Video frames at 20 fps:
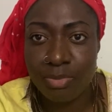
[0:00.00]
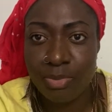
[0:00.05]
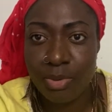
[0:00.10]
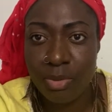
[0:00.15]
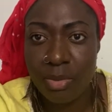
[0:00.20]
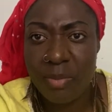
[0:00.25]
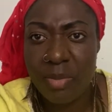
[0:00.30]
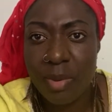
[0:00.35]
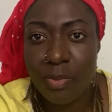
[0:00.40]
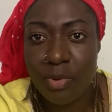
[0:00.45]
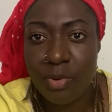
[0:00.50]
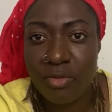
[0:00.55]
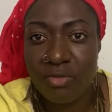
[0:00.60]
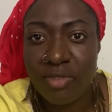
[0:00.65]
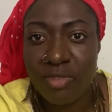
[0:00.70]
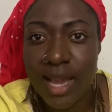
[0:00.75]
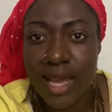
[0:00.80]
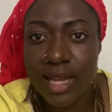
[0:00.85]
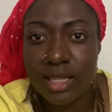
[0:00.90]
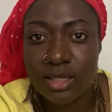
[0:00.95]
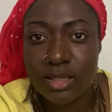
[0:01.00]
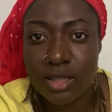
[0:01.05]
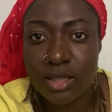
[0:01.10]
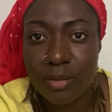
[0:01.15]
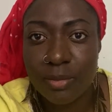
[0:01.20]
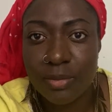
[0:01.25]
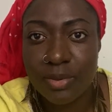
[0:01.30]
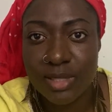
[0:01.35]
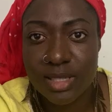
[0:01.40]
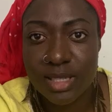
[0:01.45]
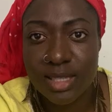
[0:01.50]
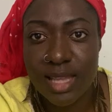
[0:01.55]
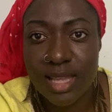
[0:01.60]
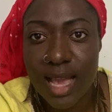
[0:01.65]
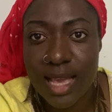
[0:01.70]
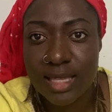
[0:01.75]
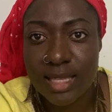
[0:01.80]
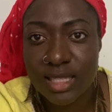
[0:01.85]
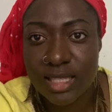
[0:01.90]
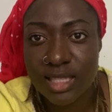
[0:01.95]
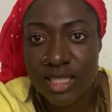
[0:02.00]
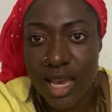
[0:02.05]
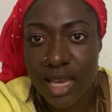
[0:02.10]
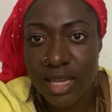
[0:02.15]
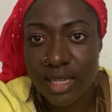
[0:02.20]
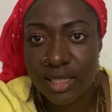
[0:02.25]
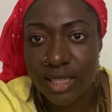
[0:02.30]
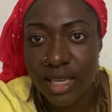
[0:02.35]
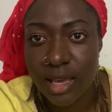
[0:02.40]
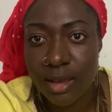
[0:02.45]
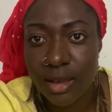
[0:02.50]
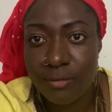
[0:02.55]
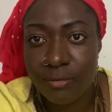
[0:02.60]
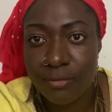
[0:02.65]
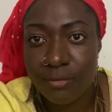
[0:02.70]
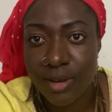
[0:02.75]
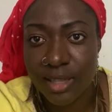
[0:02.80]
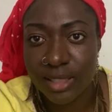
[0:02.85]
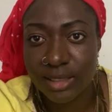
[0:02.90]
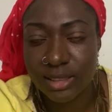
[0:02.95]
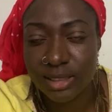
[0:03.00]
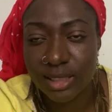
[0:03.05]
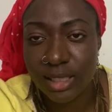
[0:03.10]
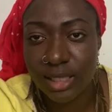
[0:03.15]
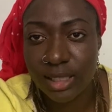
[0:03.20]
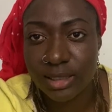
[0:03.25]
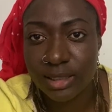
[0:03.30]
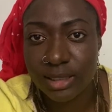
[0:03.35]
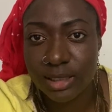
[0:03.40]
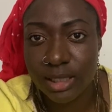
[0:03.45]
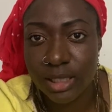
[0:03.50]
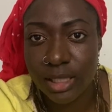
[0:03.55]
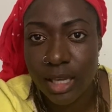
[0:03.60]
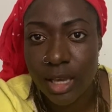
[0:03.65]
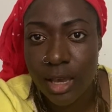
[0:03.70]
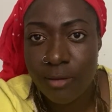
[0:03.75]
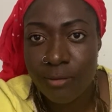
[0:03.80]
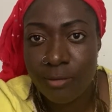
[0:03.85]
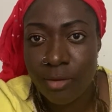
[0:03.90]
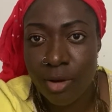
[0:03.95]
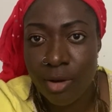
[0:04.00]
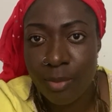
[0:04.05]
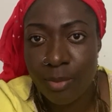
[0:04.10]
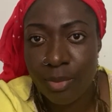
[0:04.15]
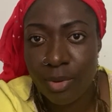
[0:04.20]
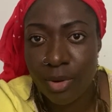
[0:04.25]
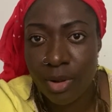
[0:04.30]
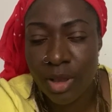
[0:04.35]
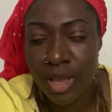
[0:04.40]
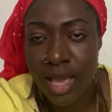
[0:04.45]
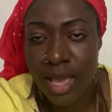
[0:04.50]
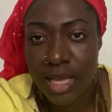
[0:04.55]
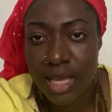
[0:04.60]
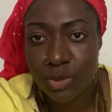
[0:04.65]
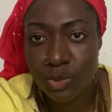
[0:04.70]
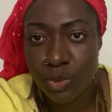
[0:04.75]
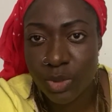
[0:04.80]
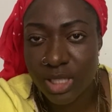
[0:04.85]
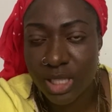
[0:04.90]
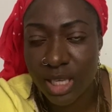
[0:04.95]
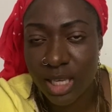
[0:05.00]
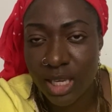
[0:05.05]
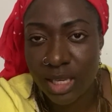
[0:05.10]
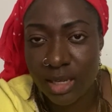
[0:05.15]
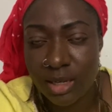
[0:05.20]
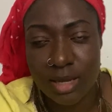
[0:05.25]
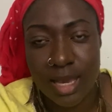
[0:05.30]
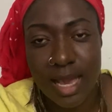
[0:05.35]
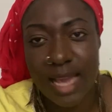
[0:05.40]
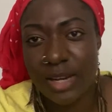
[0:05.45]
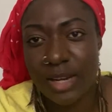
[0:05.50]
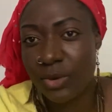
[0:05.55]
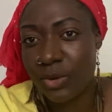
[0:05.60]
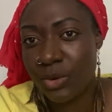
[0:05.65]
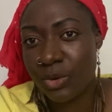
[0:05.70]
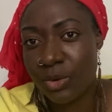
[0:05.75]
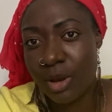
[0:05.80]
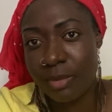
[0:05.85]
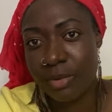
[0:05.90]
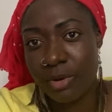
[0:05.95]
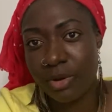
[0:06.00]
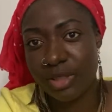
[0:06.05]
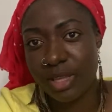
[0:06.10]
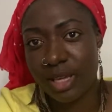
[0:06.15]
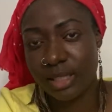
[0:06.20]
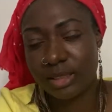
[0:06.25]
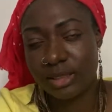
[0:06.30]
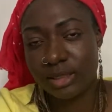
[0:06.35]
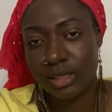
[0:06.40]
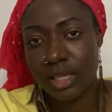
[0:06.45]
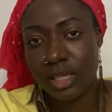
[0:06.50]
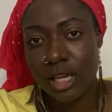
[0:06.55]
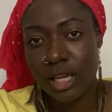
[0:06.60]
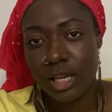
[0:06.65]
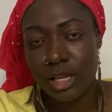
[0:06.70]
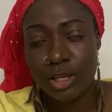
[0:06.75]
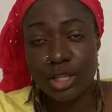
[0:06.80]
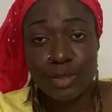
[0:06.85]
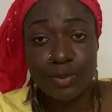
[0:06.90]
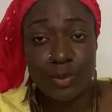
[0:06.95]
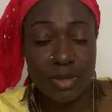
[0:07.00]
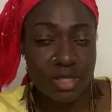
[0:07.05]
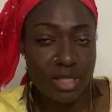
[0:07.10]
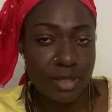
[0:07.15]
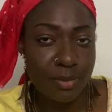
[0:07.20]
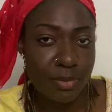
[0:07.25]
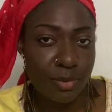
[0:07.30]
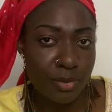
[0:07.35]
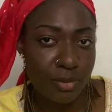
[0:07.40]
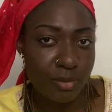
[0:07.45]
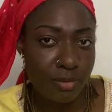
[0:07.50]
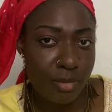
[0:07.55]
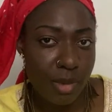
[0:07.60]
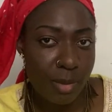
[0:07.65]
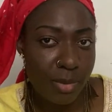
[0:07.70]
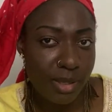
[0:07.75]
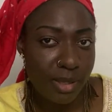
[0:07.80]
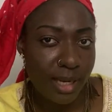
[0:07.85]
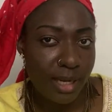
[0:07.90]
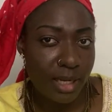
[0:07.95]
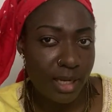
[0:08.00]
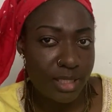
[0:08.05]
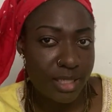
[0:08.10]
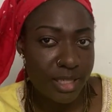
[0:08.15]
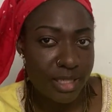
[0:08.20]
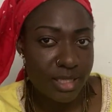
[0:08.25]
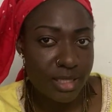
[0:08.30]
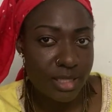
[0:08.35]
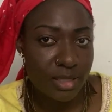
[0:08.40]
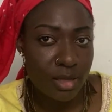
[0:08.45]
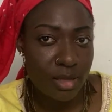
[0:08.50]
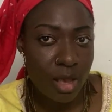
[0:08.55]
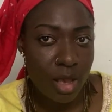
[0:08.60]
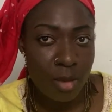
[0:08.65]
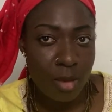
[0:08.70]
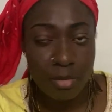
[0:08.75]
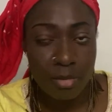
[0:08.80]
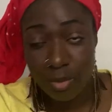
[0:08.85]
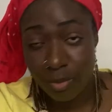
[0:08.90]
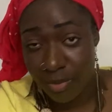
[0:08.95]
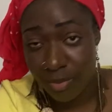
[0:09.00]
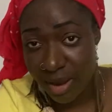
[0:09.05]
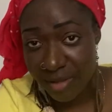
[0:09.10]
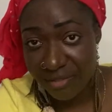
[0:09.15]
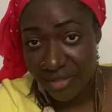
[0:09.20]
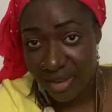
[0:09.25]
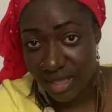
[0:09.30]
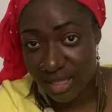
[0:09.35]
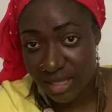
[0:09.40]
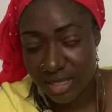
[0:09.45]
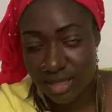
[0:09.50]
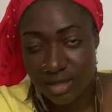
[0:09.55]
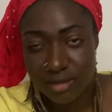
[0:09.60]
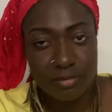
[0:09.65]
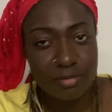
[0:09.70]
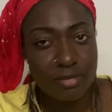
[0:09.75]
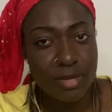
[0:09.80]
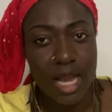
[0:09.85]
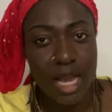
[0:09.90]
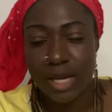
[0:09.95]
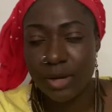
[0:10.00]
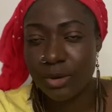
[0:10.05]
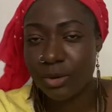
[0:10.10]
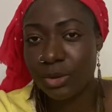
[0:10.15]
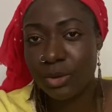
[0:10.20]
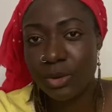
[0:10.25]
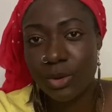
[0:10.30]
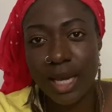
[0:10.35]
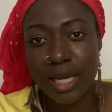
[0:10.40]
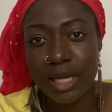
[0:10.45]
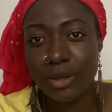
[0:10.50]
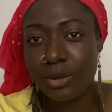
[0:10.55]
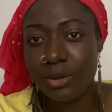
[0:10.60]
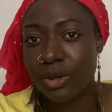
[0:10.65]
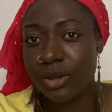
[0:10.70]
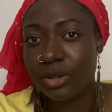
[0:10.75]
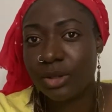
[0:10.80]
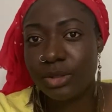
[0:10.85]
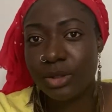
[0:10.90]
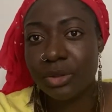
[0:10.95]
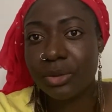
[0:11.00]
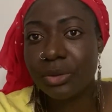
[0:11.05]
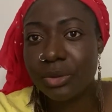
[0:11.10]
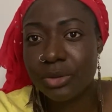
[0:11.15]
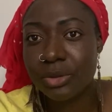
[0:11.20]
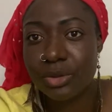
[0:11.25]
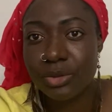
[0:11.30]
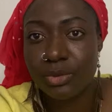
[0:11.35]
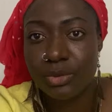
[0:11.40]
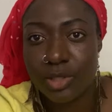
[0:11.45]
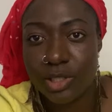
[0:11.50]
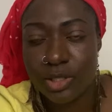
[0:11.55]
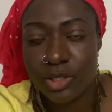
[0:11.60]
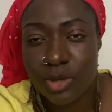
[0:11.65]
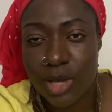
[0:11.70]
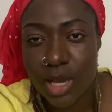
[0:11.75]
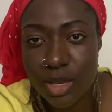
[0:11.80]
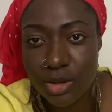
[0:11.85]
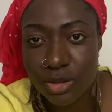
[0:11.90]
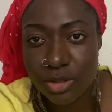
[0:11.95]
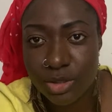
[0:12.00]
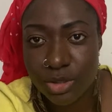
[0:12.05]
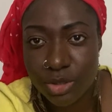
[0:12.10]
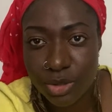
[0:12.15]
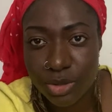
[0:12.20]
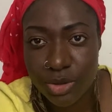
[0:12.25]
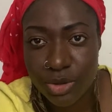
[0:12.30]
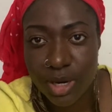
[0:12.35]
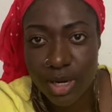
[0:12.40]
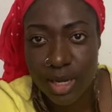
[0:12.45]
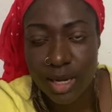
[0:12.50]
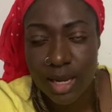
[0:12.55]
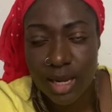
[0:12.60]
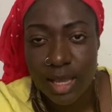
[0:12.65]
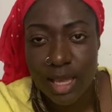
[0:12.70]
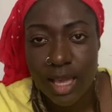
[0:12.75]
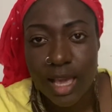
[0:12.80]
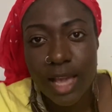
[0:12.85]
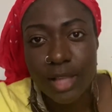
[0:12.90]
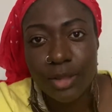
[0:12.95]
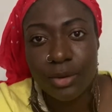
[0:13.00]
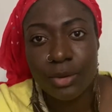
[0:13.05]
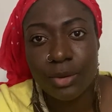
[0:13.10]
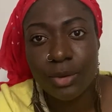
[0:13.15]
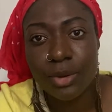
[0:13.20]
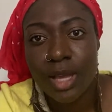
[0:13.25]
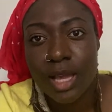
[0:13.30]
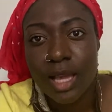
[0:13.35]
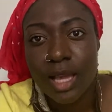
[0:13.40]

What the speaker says: maybe provide subsidized childcare facility for employers with kids? I don't know about that. It's possible, maybe in NHS, but private, I don't know. I know you're on your own with you and your children. I don't know.